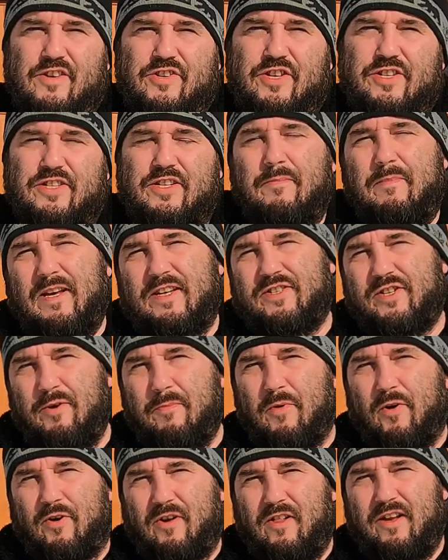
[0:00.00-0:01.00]
Just to be
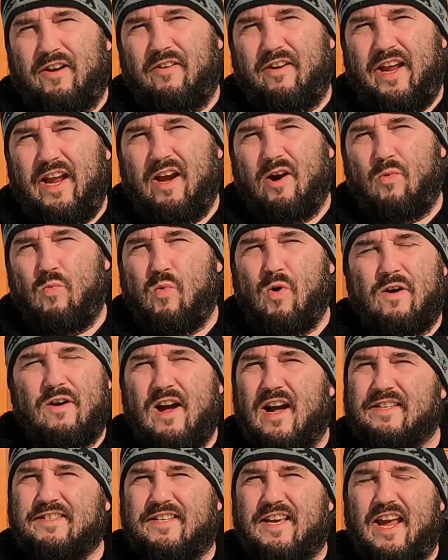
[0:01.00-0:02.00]
super clear here, we're
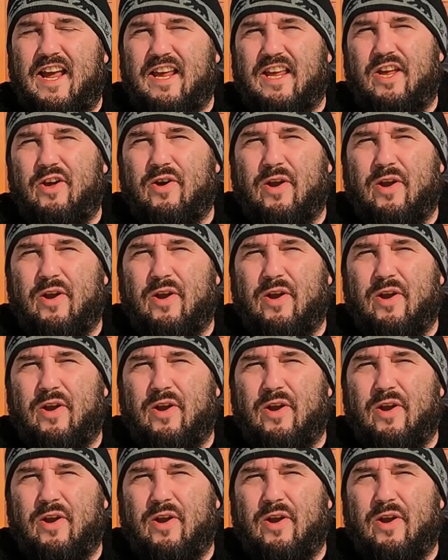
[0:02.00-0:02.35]
not saying